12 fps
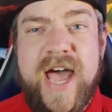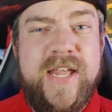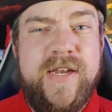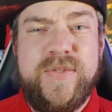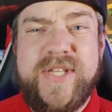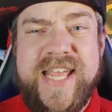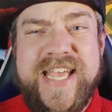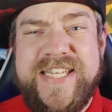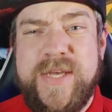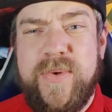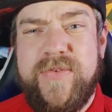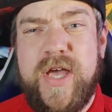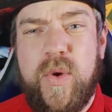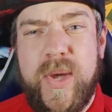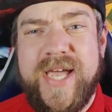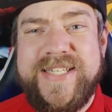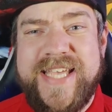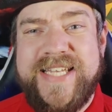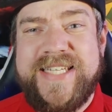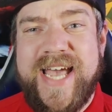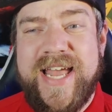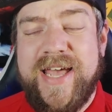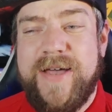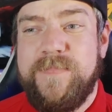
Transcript: and then I was going to hit it with a quick detailer.